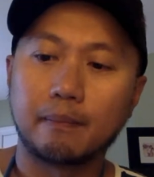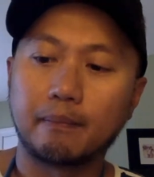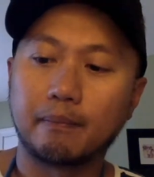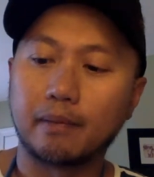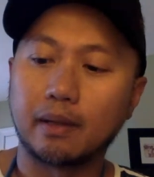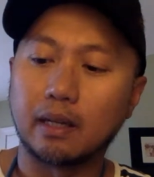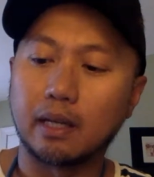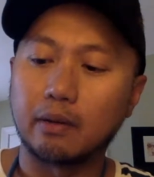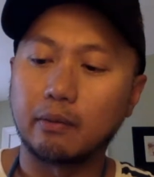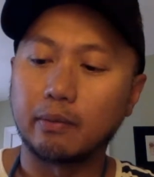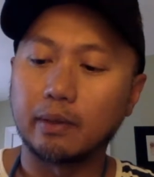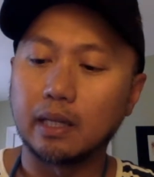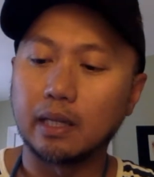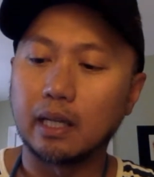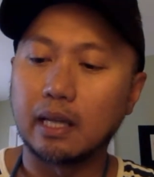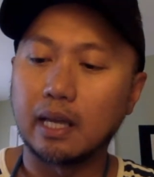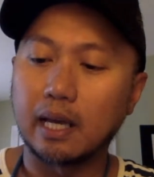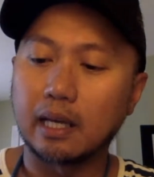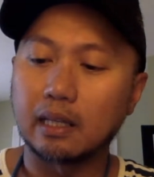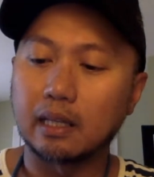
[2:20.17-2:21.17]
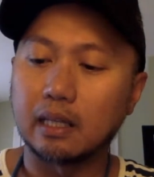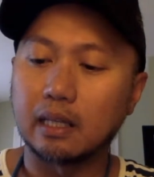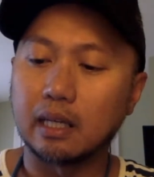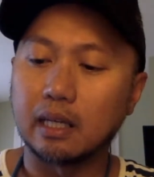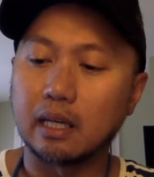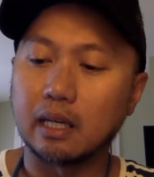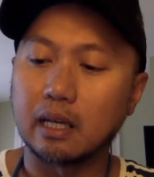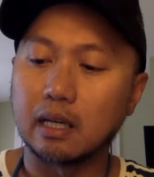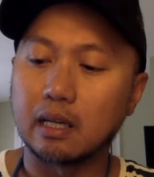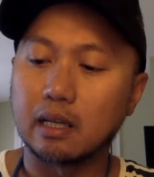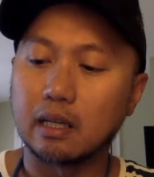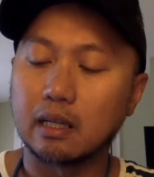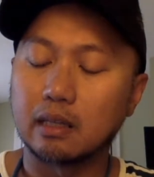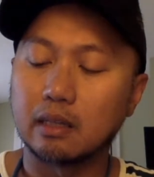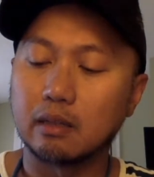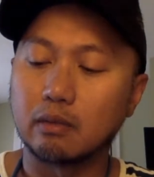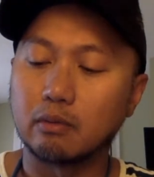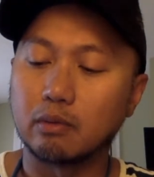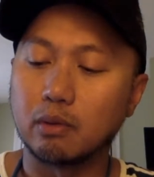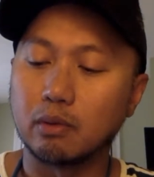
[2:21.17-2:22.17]
And I really like the
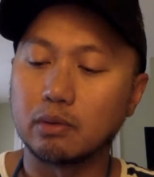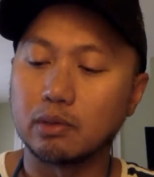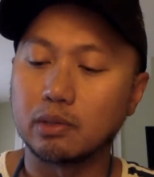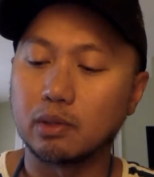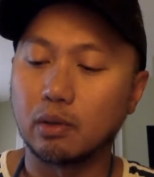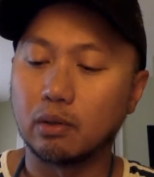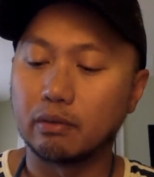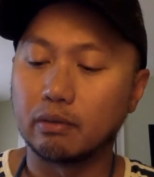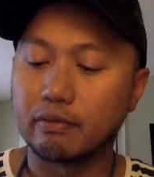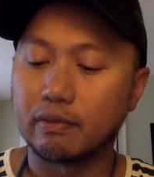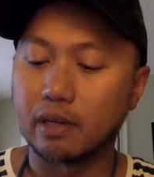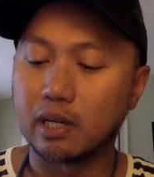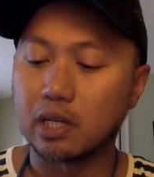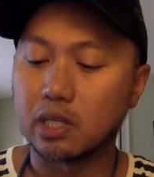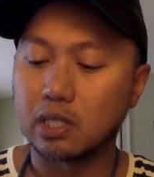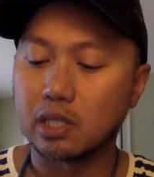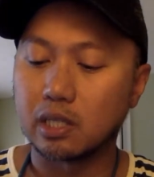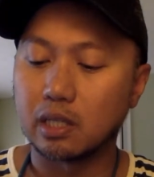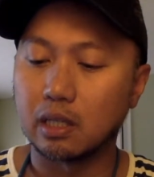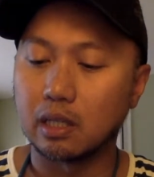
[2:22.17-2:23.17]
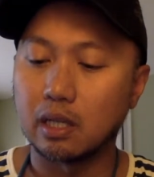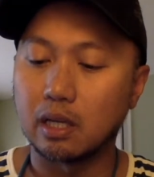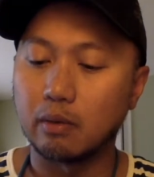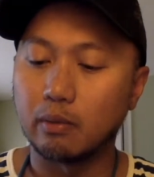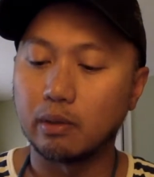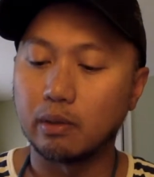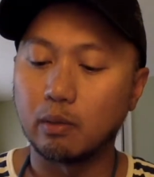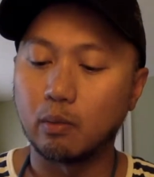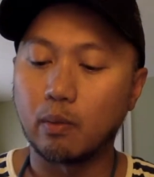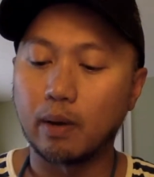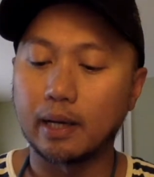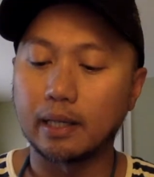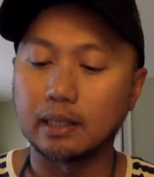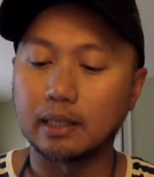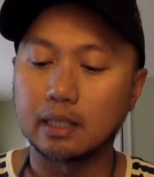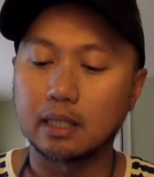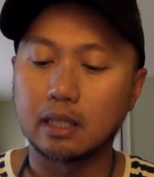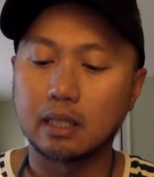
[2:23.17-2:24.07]
rose gold finish along with the white